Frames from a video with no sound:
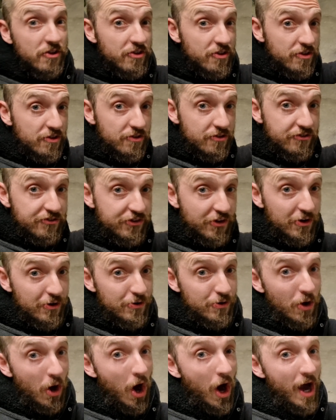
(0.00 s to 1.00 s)

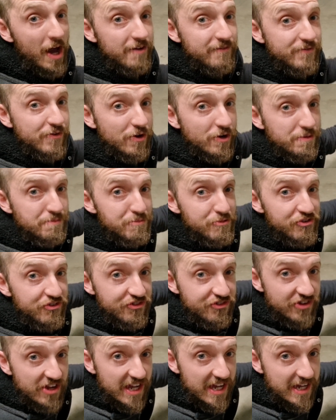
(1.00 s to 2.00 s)
So I've got a
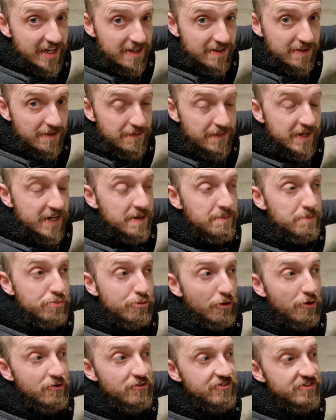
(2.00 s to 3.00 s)
machine that can
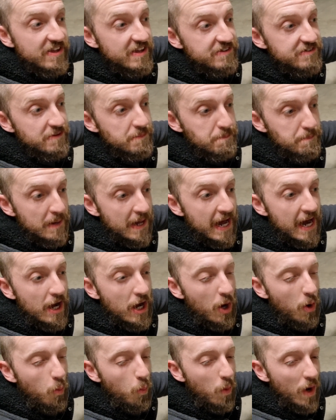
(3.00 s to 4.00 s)
process
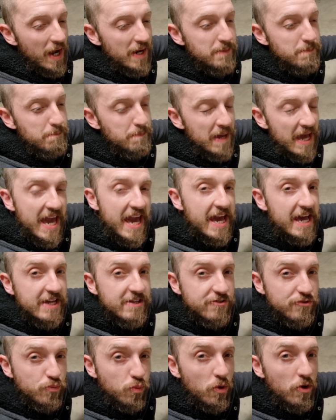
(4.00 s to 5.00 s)
about 1
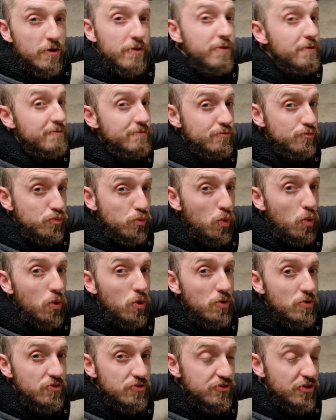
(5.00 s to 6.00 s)
pan's worth of
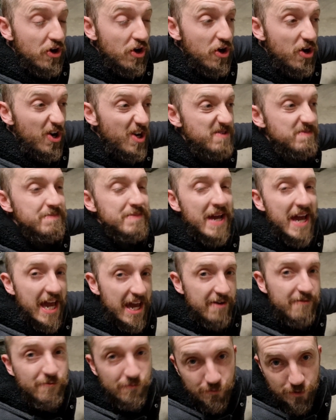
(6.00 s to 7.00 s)
raw dirt
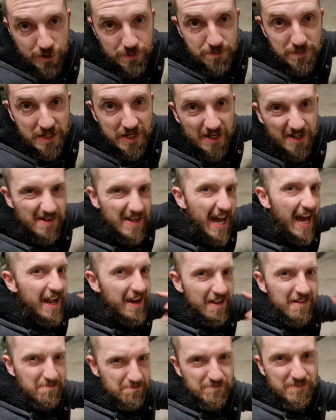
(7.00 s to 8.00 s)
every minute,
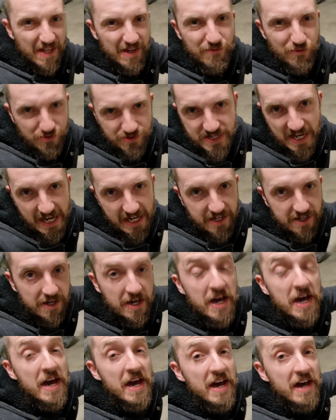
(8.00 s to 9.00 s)
give or take.
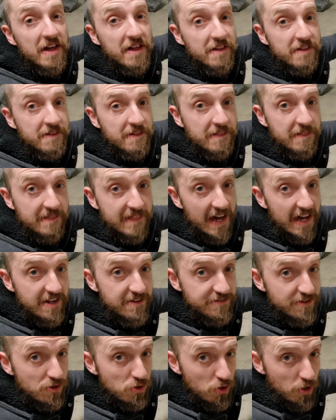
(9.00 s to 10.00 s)
That is
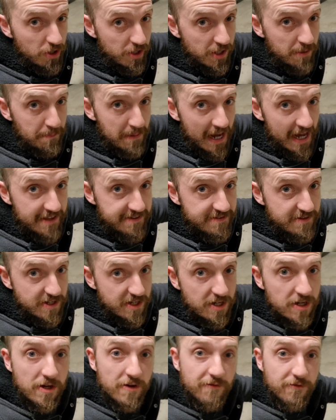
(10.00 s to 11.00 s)
a lot of
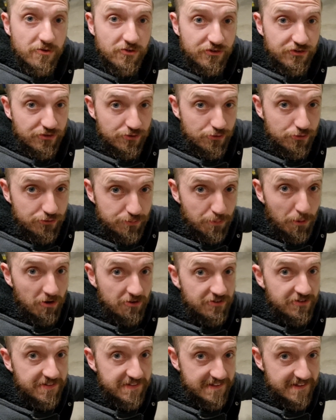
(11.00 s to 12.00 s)
capacity for a sluice
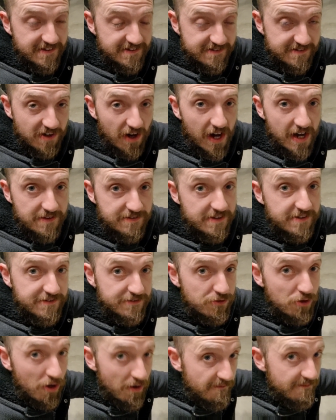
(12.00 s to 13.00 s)
box this size. It's
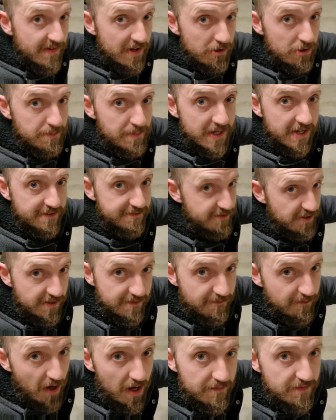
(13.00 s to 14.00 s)
not very big, it's only
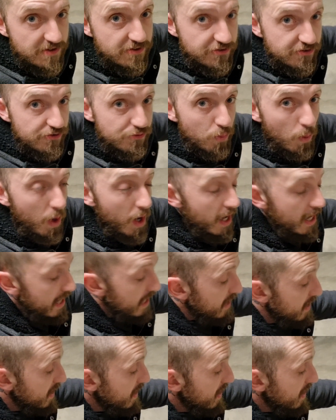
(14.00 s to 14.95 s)
5 inches wide.